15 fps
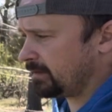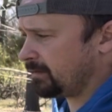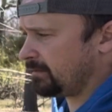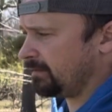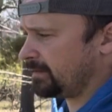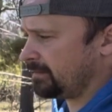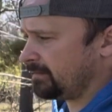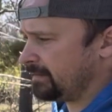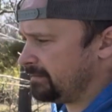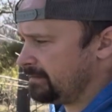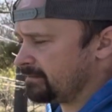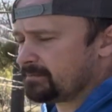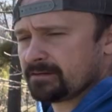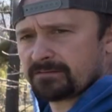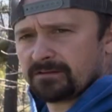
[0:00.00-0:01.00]
Clearly
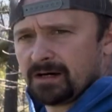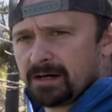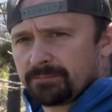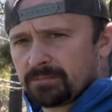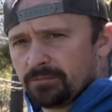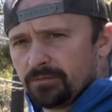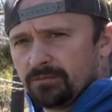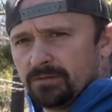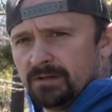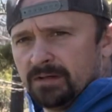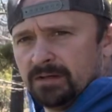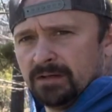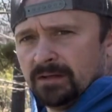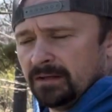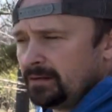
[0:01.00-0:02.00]
this isn't optimal
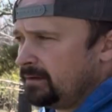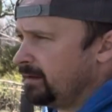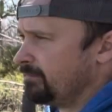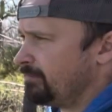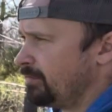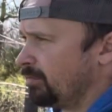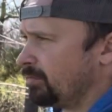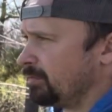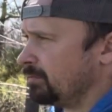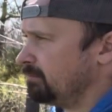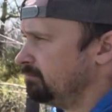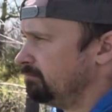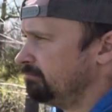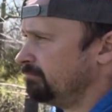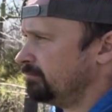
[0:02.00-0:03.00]
if you're
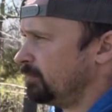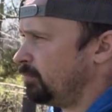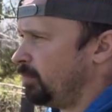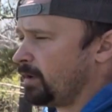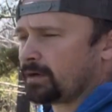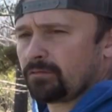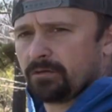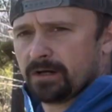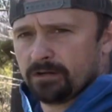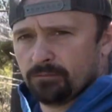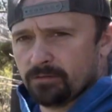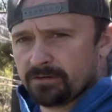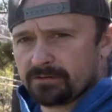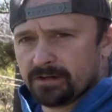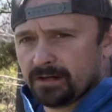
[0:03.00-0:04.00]
walking around the
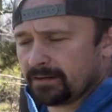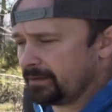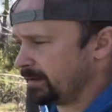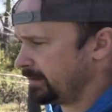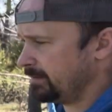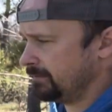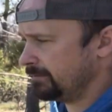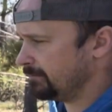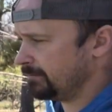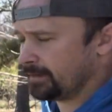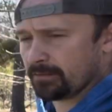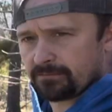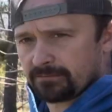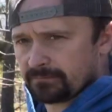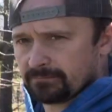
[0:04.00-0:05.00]
woods hunting. Like
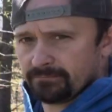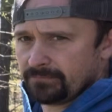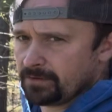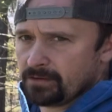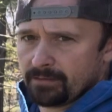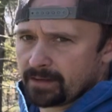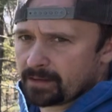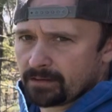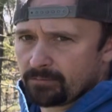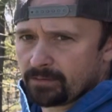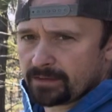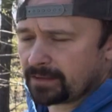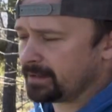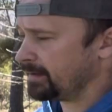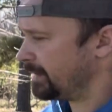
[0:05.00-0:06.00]
you ain't gonna
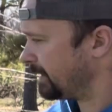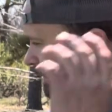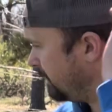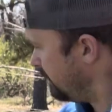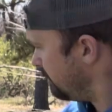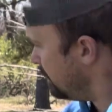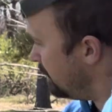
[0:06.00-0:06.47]
want a gun like this.